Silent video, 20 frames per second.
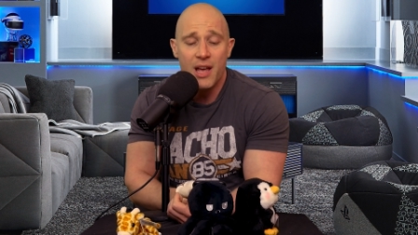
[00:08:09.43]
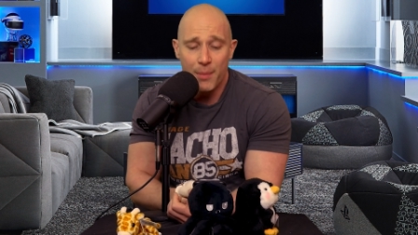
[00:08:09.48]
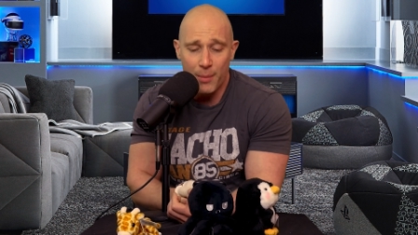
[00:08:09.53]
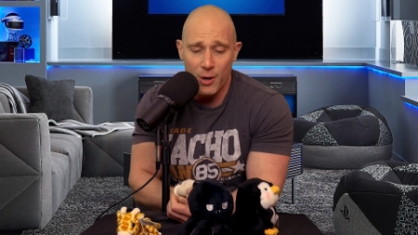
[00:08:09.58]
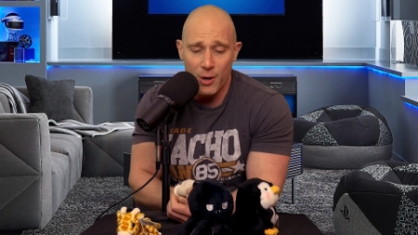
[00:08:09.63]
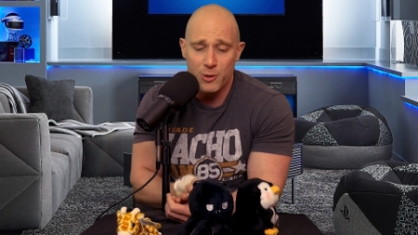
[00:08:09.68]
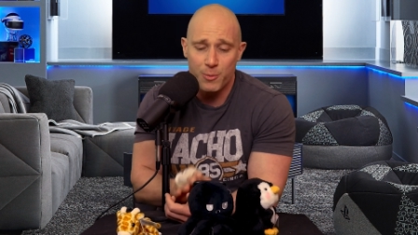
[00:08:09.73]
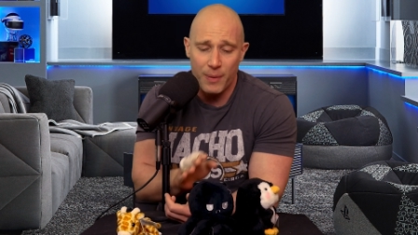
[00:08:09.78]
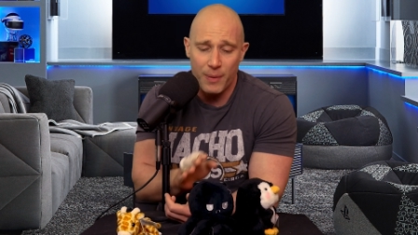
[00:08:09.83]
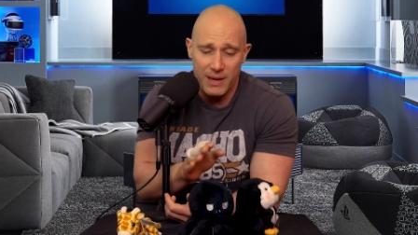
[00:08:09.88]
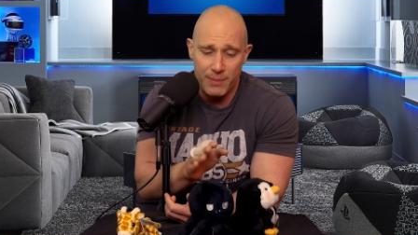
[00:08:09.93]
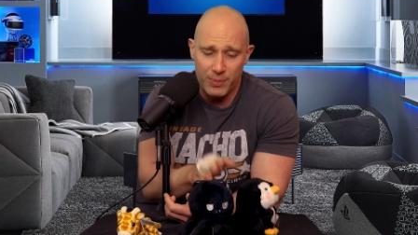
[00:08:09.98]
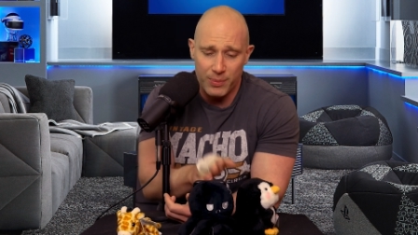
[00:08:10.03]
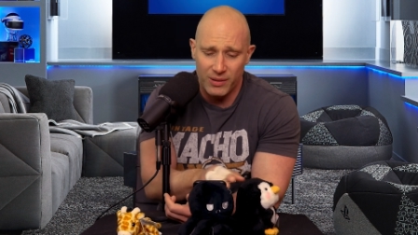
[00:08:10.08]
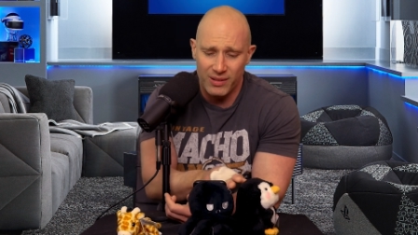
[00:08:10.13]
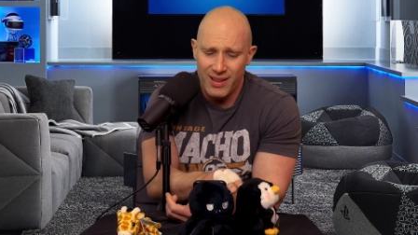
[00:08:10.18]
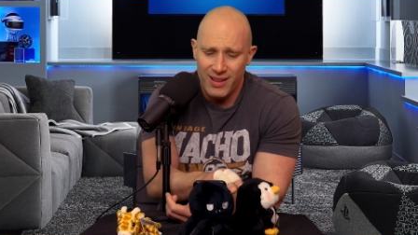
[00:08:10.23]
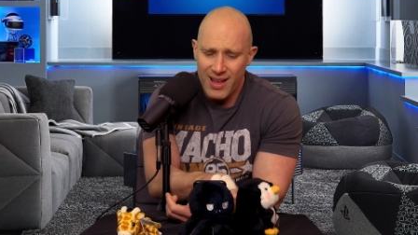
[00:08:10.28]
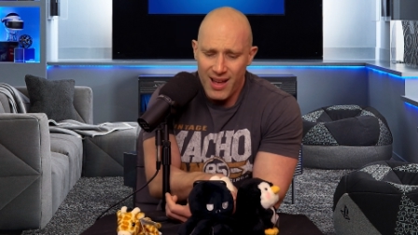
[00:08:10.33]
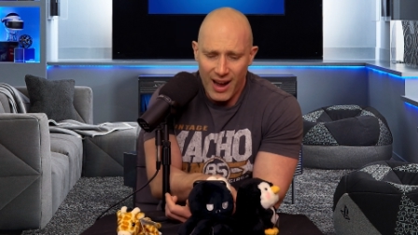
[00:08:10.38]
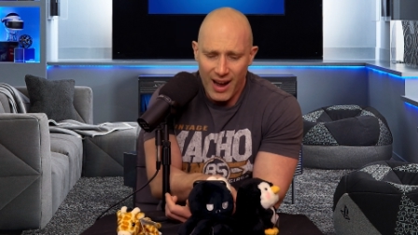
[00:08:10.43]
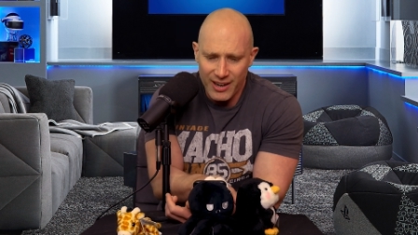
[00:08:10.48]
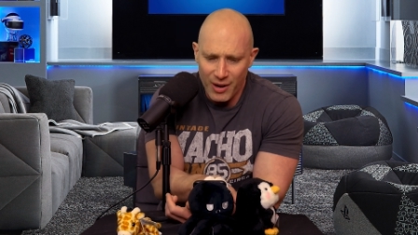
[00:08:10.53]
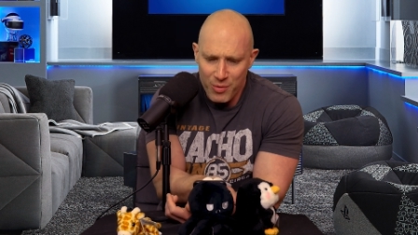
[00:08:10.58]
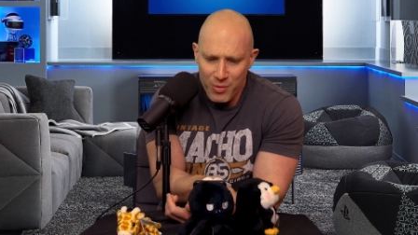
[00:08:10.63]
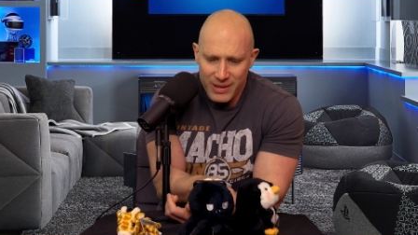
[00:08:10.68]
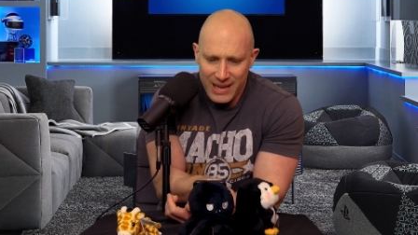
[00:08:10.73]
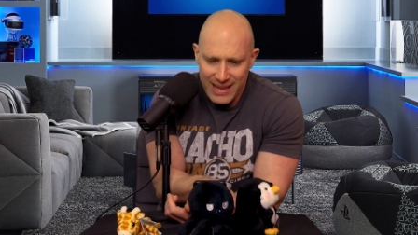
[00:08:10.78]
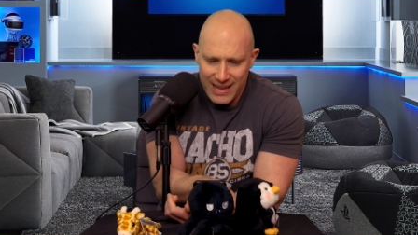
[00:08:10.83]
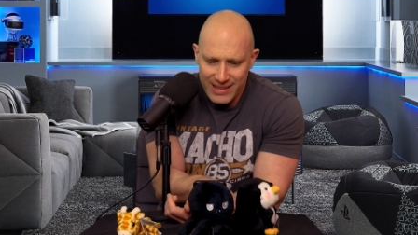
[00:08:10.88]
Most people, I
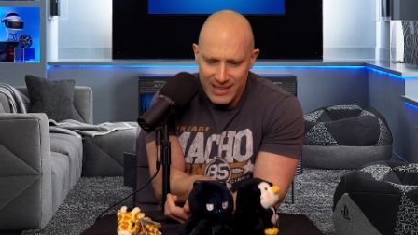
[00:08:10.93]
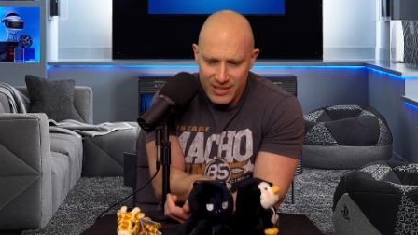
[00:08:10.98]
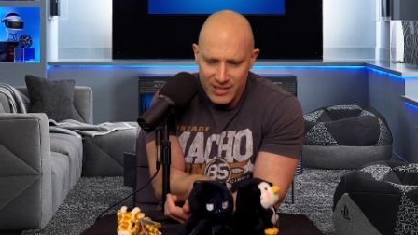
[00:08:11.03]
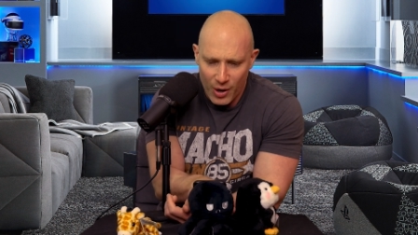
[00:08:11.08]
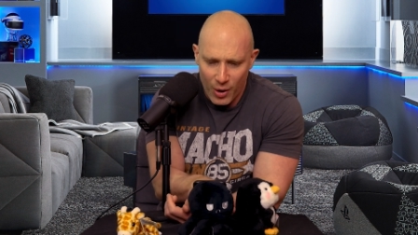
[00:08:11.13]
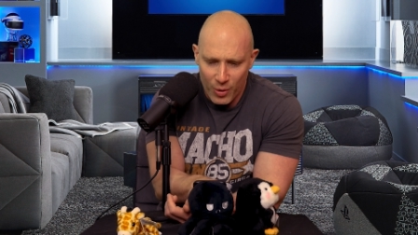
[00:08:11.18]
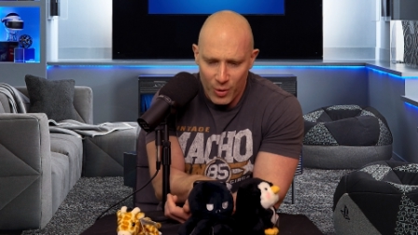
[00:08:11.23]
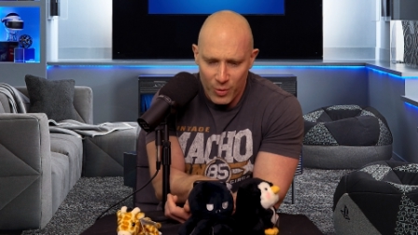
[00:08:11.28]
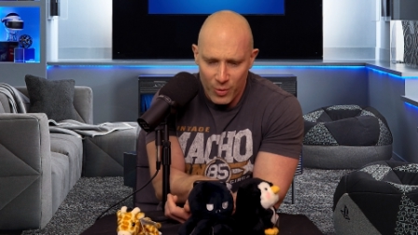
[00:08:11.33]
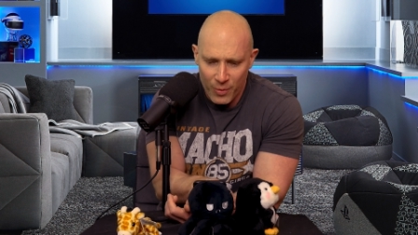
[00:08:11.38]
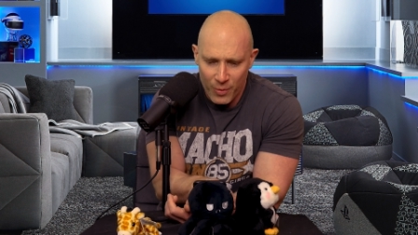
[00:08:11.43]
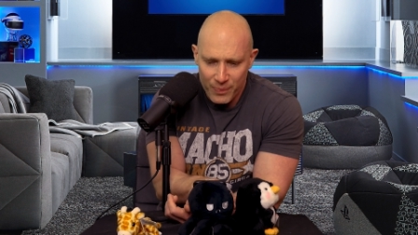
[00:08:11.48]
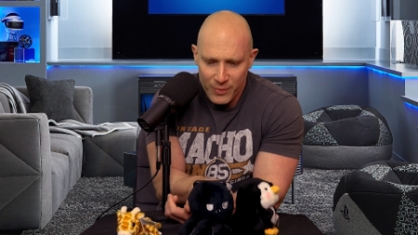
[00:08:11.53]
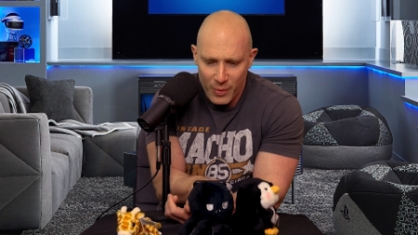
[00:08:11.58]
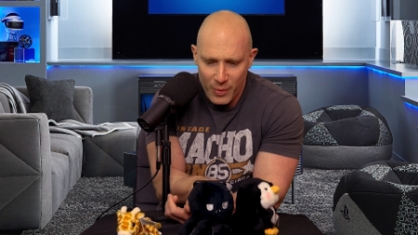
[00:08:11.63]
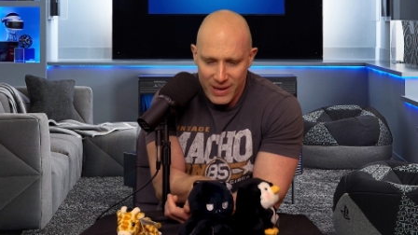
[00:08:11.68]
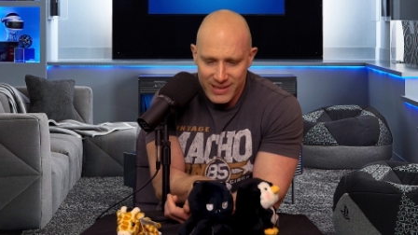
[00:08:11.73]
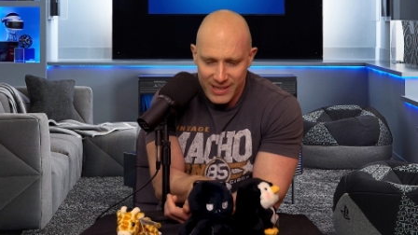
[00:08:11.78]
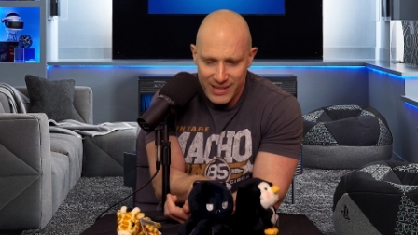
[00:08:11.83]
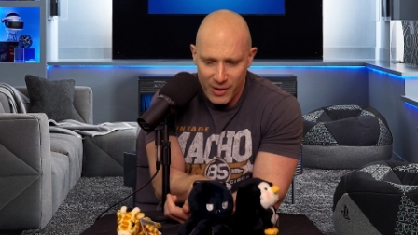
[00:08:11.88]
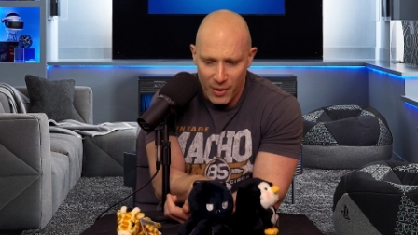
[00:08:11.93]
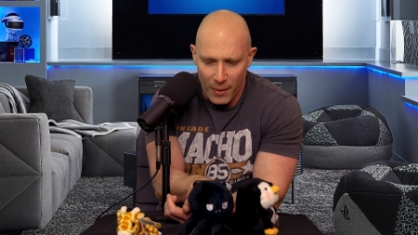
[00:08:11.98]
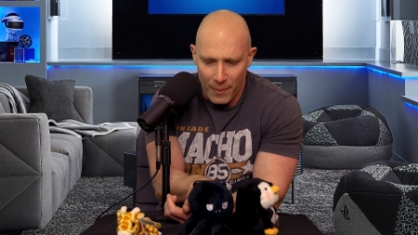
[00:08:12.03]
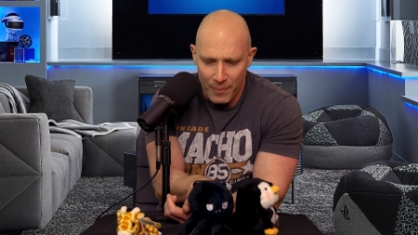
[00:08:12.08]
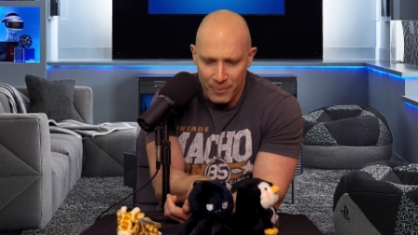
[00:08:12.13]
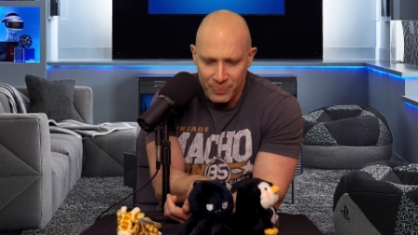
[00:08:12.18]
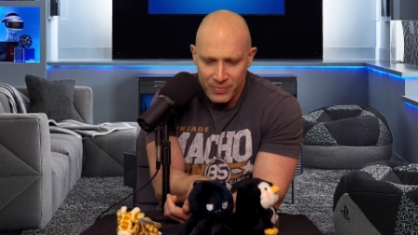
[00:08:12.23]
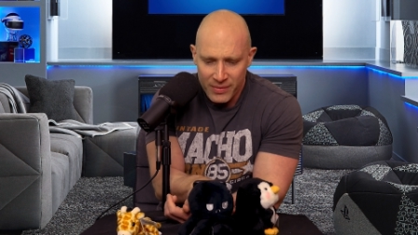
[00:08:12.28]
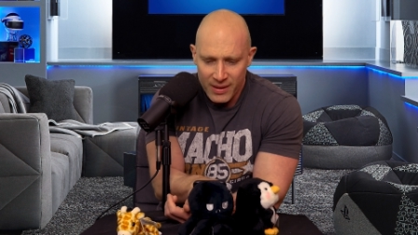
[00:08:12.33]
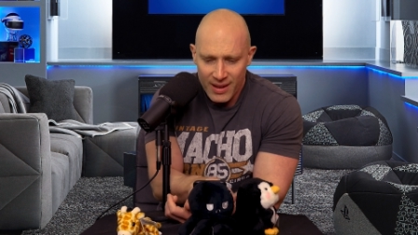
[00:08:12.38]
don't get this whole where's it
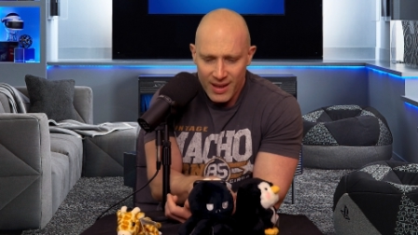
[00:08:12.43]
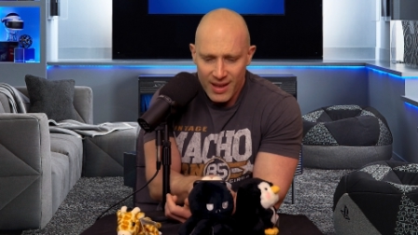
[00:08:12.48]
gone?